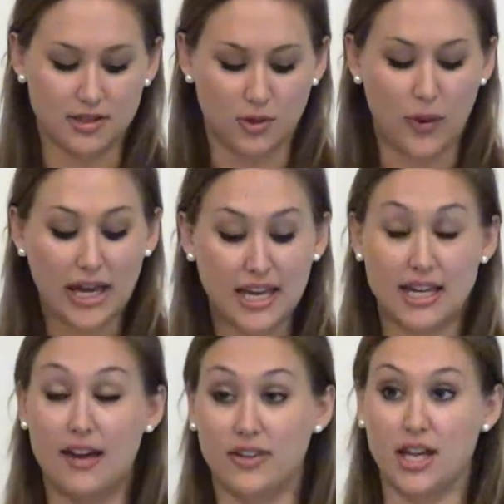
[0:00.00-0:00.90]
the way he
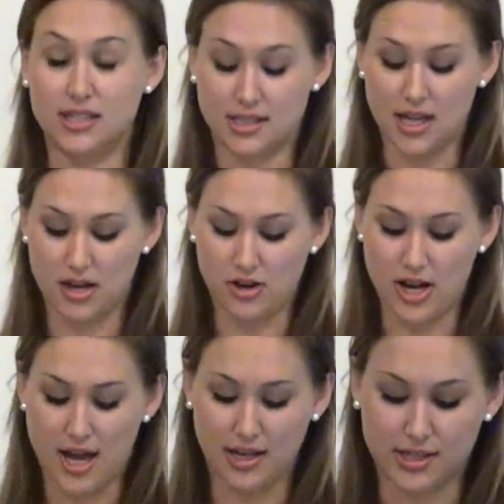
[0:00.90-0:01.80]
navigates the
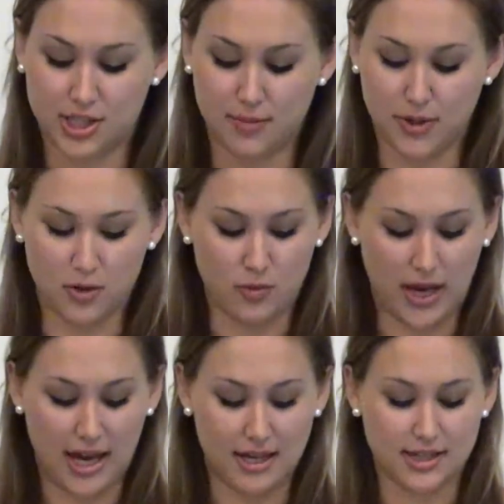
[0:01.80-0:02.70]
internet is chipping
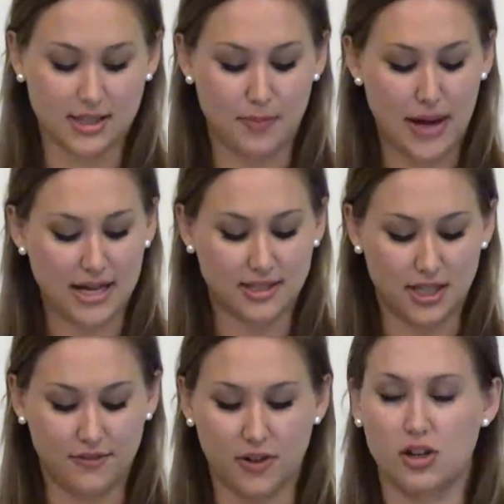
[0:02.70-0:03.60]
away at his
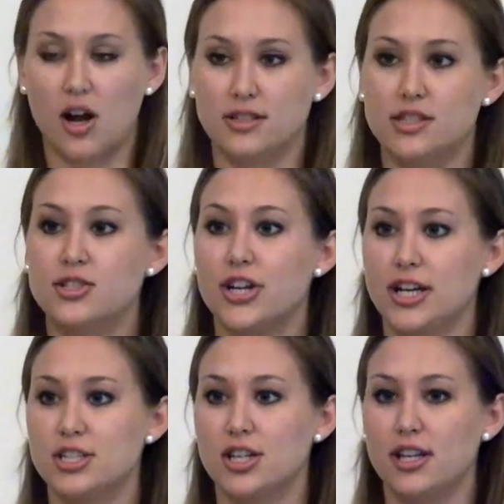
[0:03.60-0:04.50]
capacity for
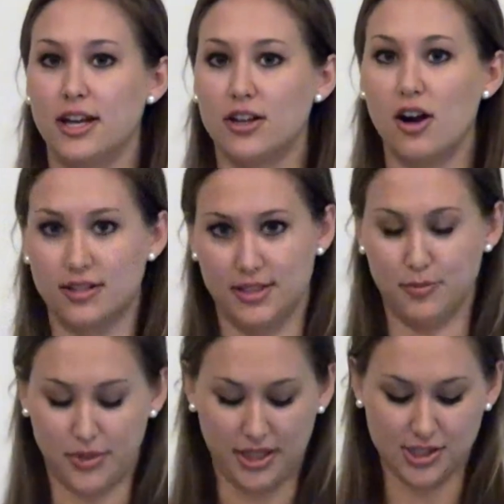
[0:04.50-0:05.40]
concentration and
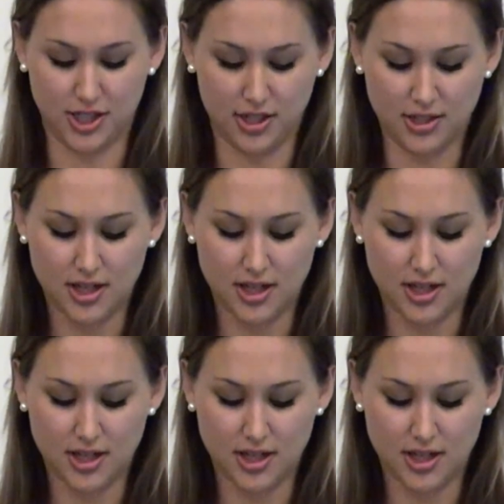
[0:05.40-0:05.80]
contemplation,